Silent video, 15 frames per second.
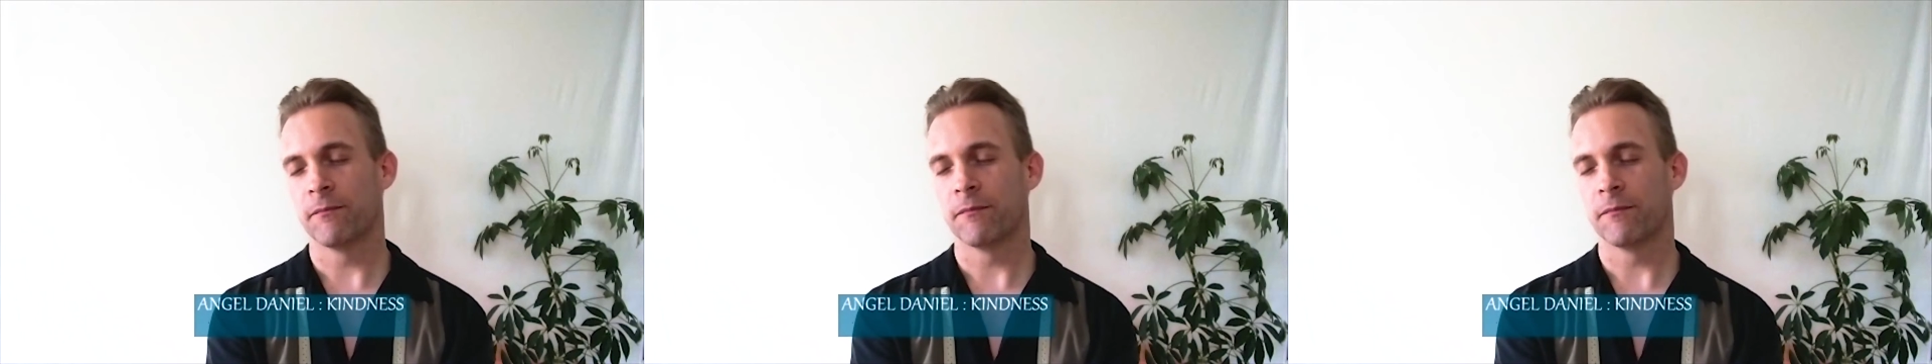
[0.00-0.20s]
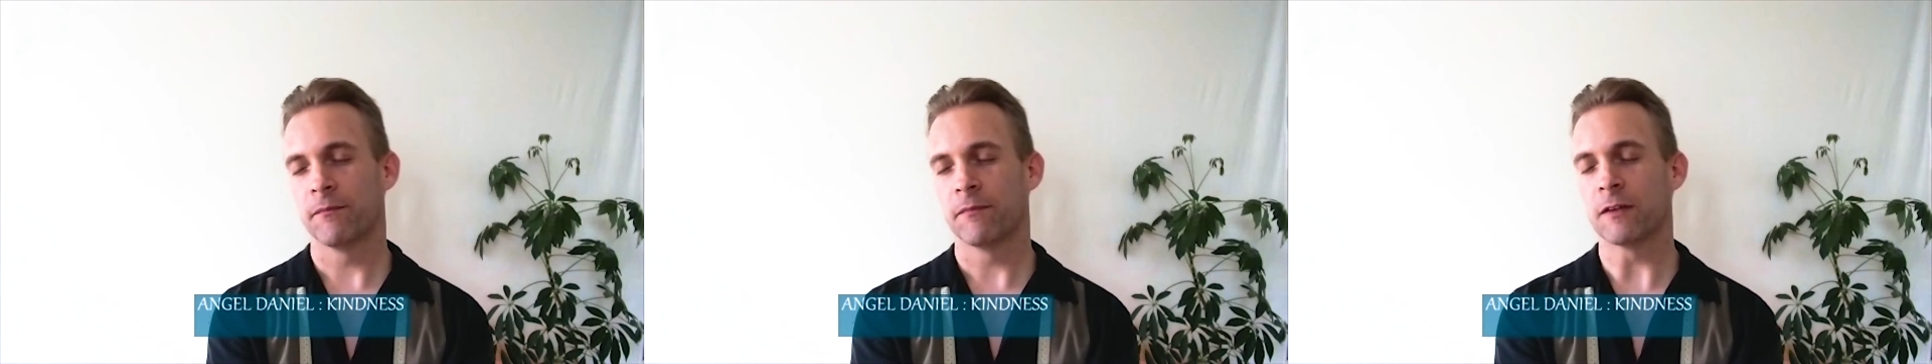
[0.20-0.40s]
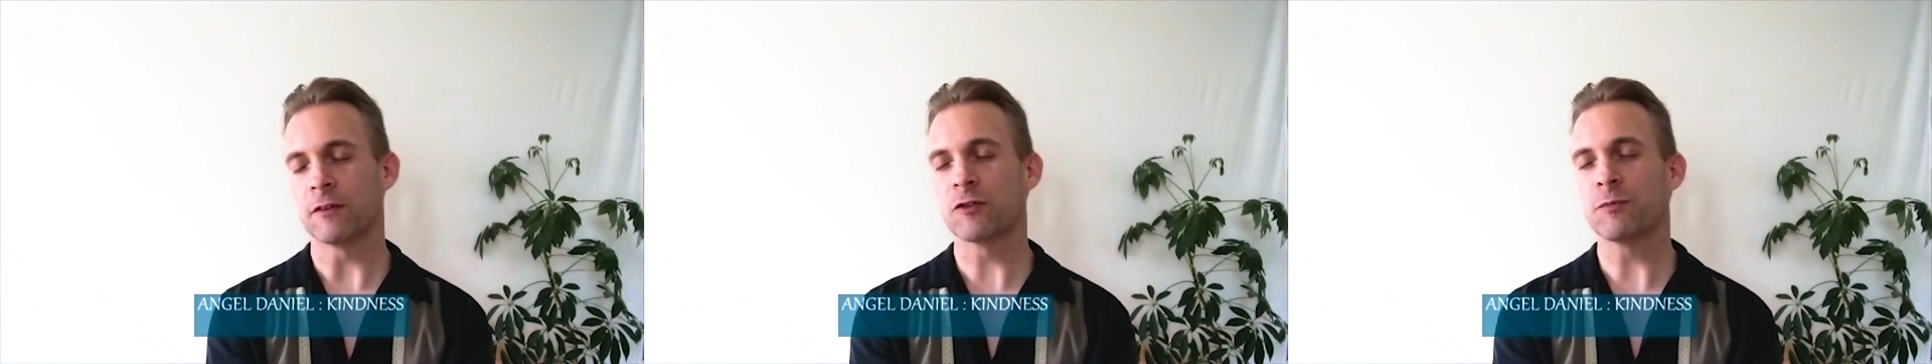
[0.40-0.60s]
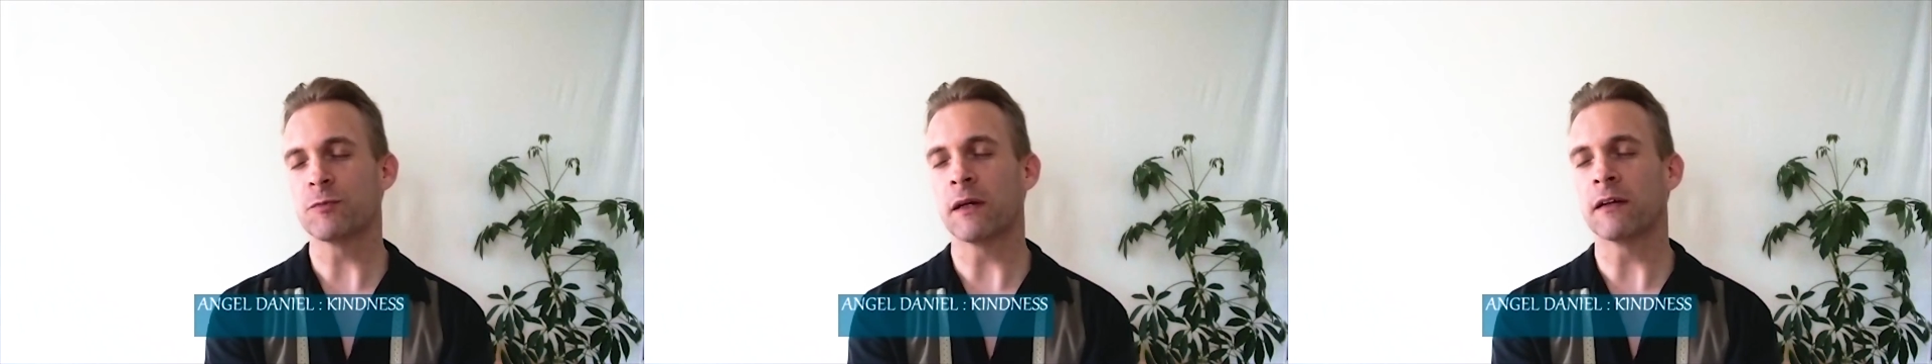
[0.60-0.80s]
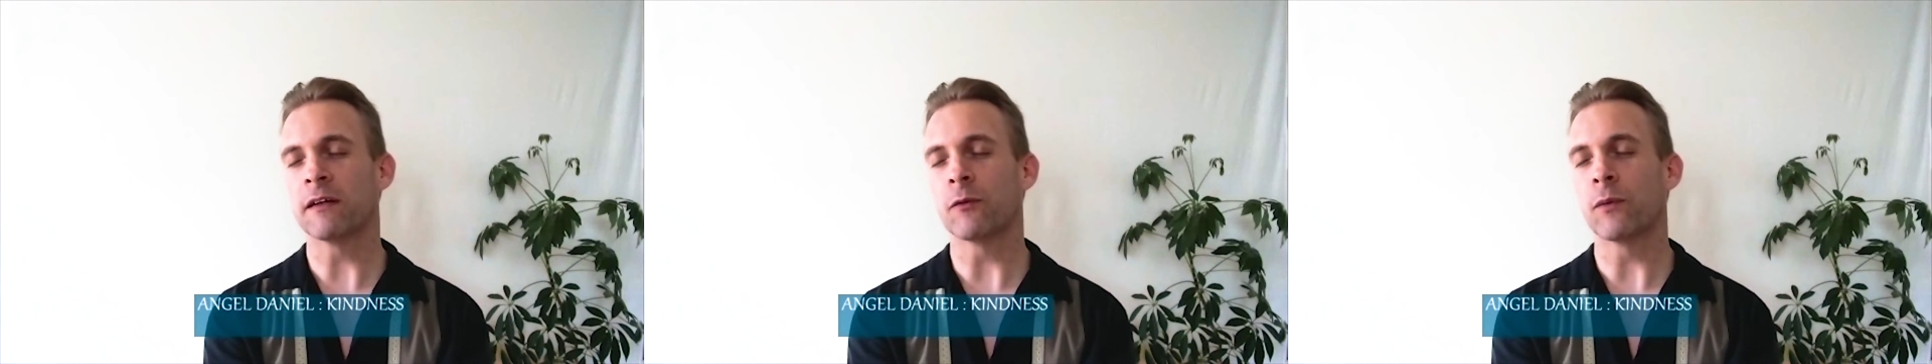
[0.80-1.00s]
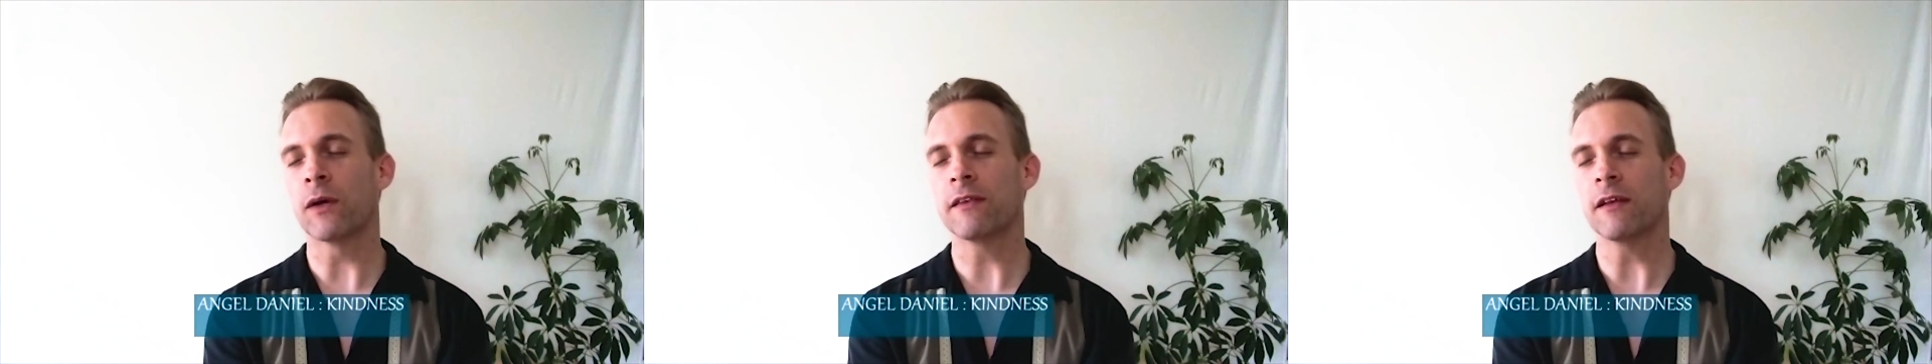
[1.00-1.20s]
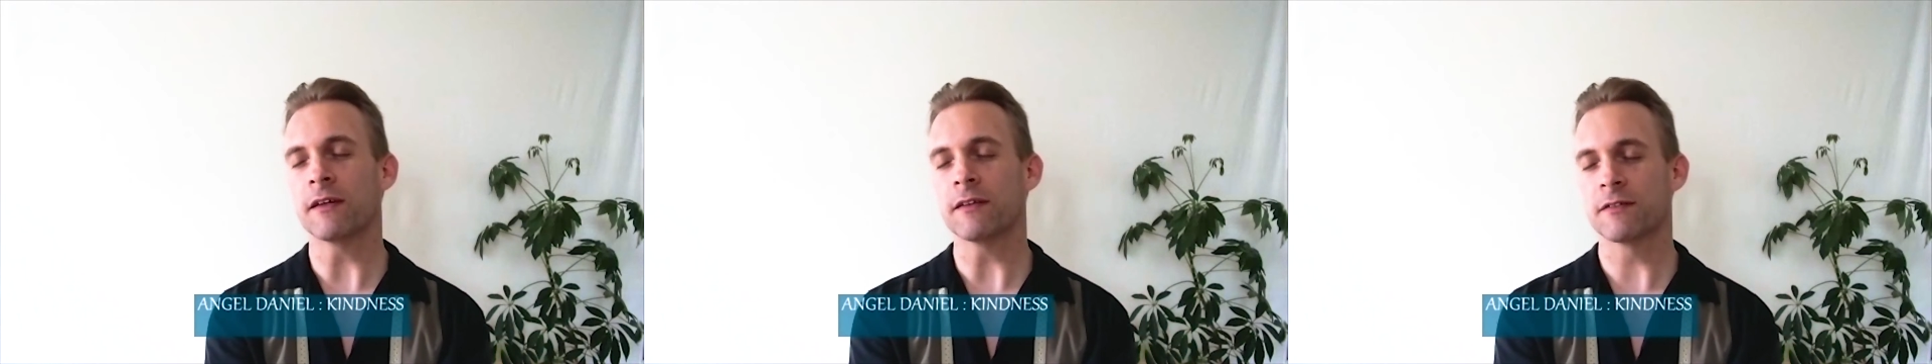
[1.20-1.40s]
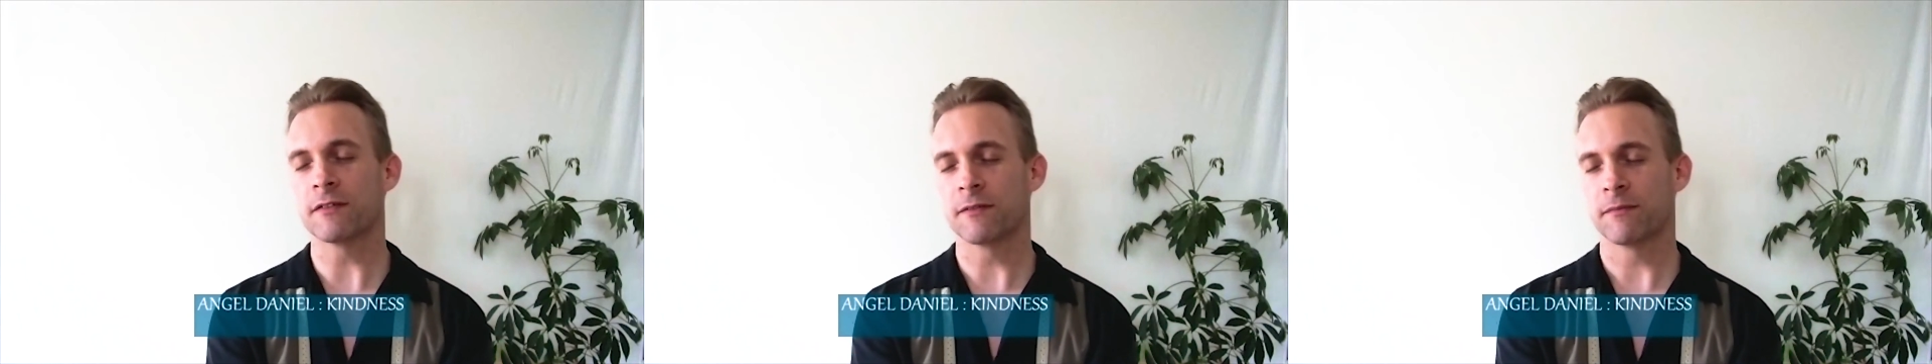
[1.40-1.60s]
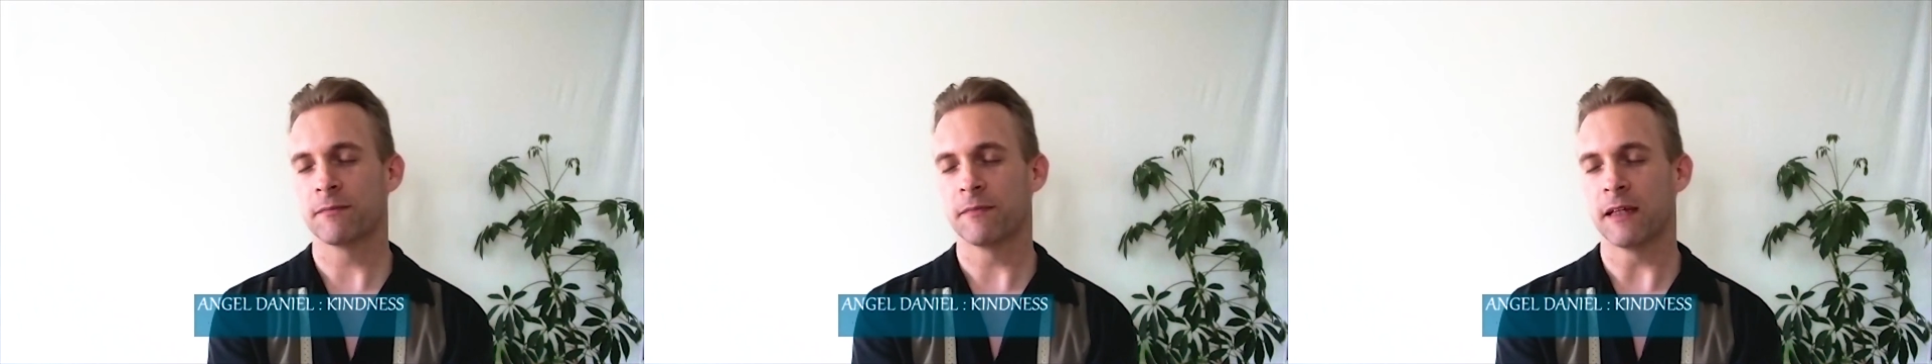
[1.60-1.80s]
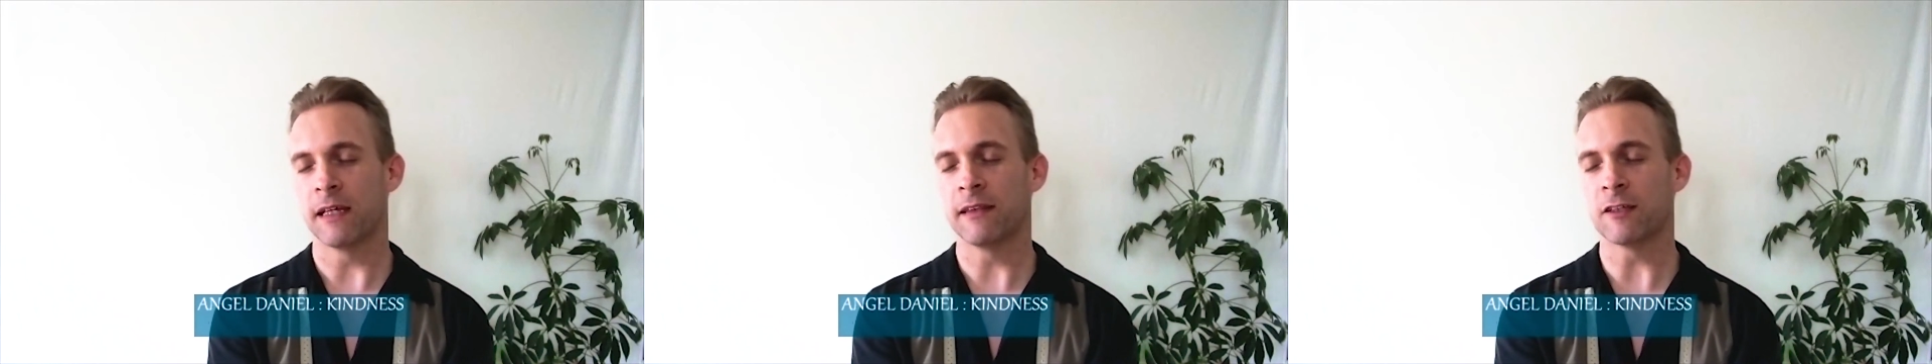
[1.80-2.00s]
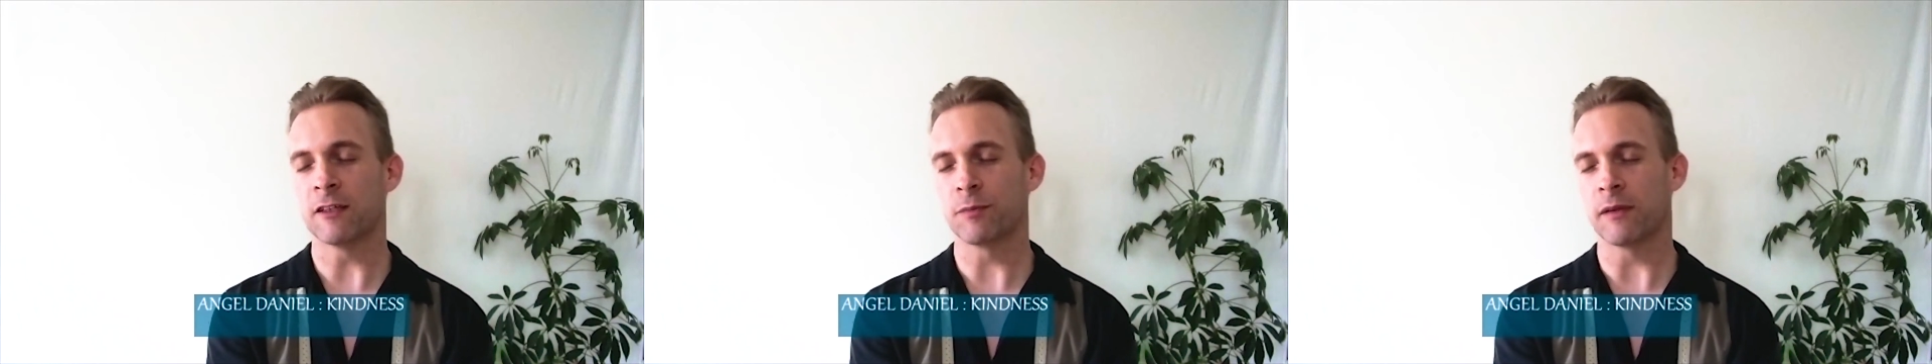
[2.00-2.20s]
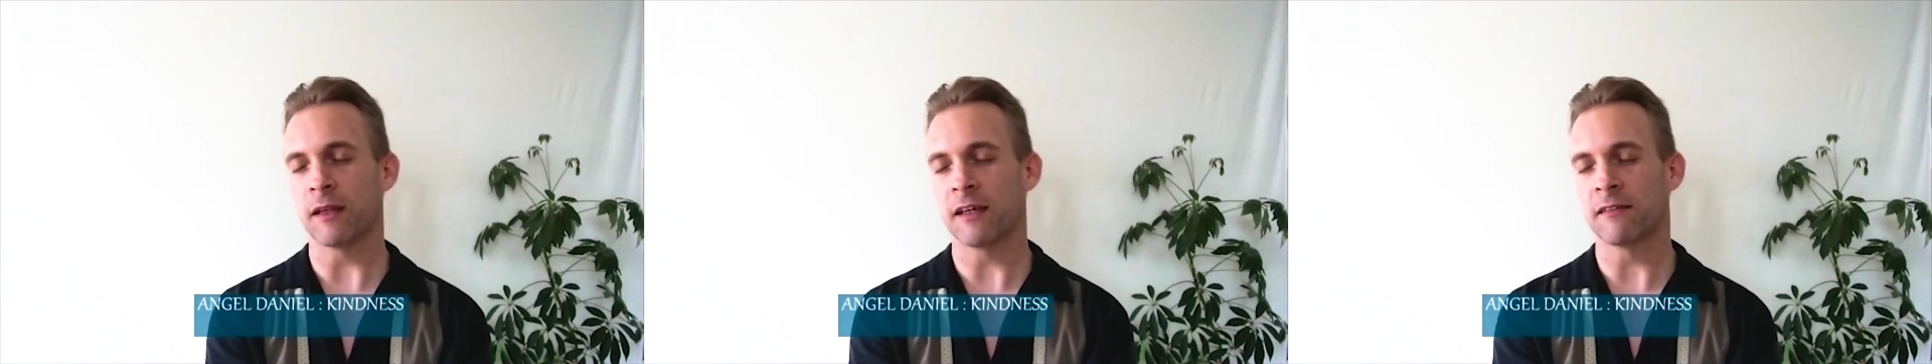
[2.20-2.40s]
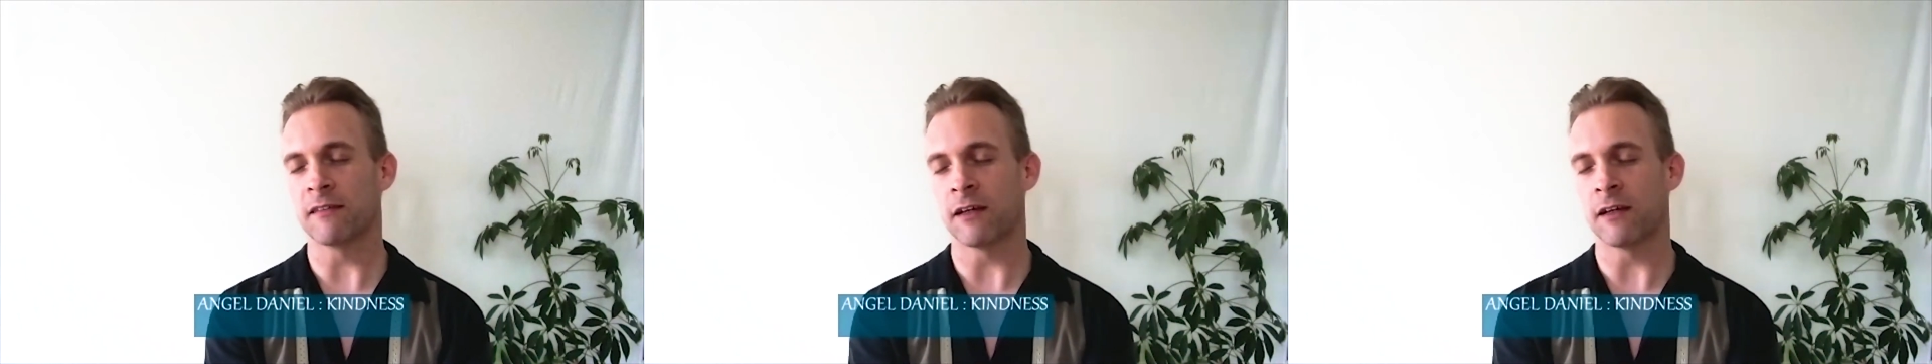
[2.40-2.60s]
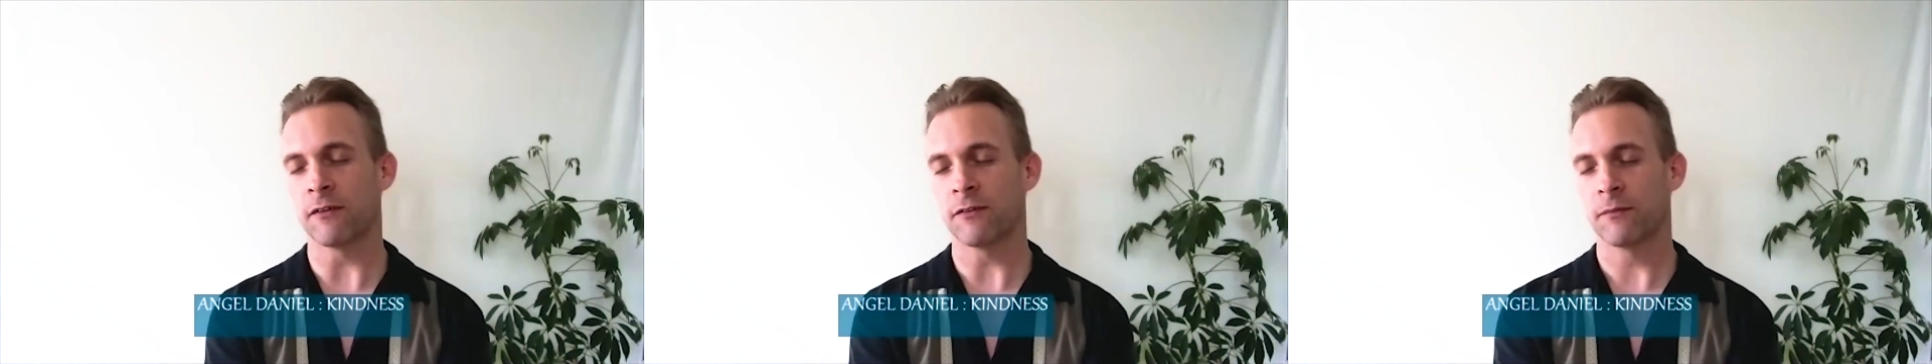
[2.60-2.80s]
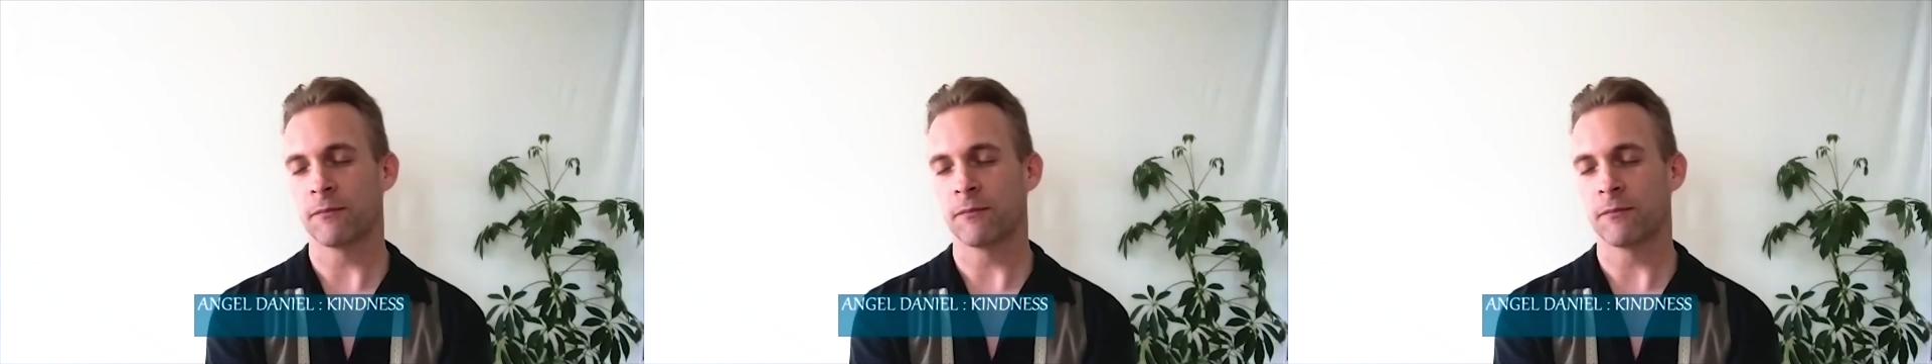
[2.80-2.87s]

the Spirit, with us in this playground,